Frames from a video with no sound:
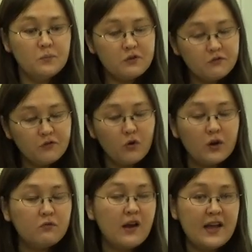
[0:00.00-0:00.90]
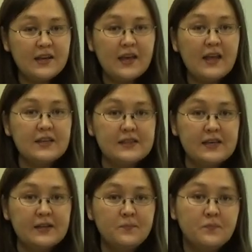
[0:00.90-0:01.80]
Before writing
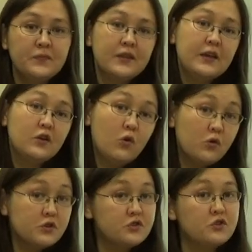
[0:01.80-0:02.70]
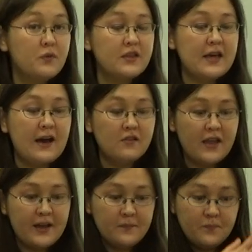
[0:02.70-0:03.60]
anything, in order to make the
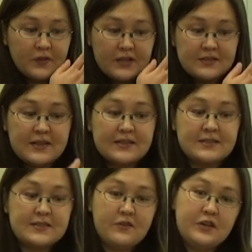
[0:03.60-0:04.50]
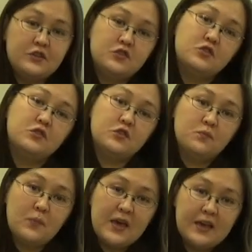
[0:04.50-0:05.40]
outline, it's necessary to
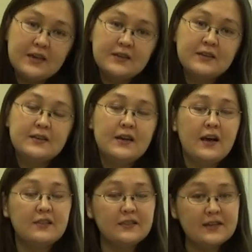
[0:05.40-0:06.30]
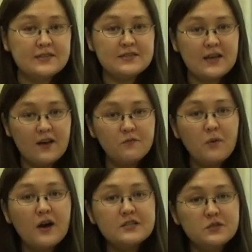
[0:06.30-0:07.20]
make a list of
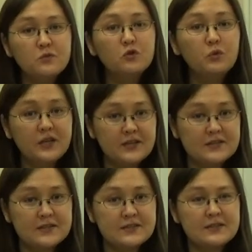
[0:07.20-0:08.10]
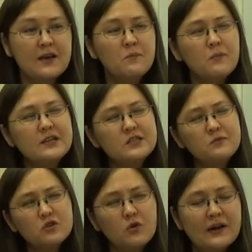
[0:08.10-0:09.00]
possible weaknesses,
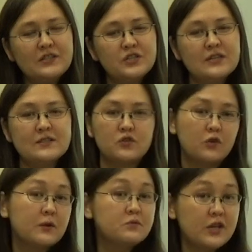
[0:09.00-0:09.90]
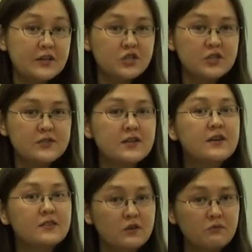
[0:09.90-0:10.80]
possible questions or objections
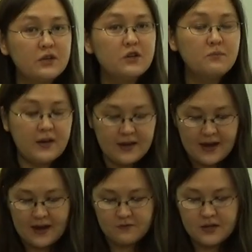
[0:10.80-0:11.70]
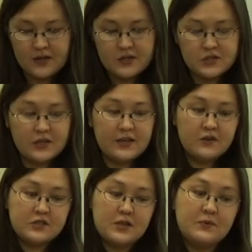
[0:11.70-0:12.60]
the reader might have. So here
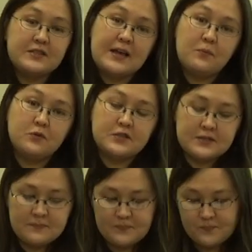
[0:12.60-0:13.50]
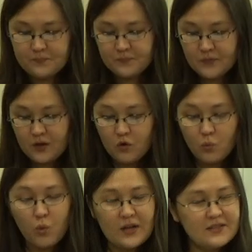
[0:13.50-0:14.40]
are some examples.
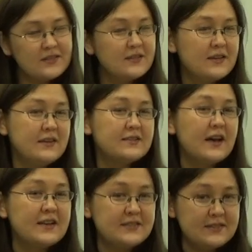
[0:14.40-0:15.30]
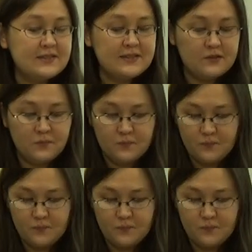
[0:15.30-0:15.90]
What is ICT?